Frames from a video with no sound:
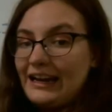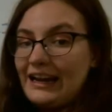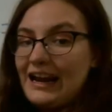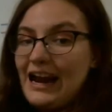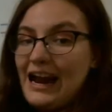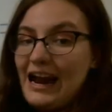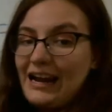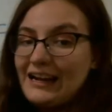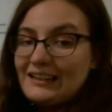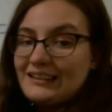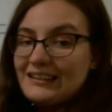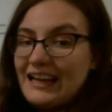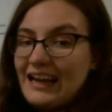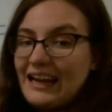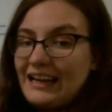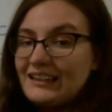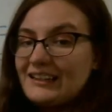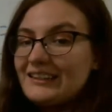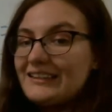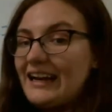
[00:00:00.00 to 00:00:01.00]
it as
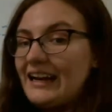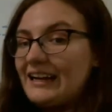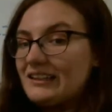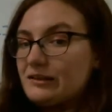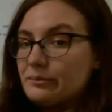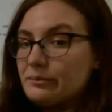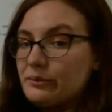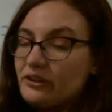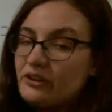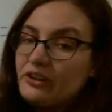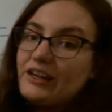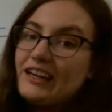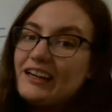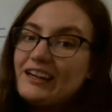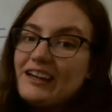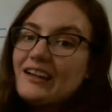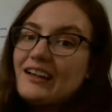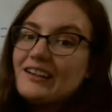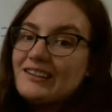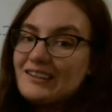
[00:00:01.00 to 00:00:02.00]
a decimal
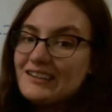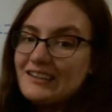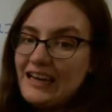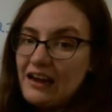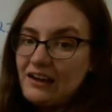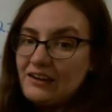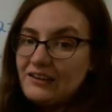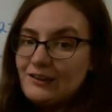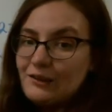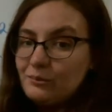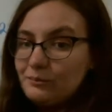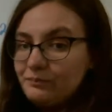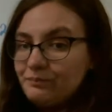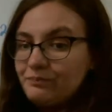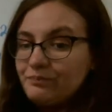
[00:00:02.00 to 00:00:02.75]
instead.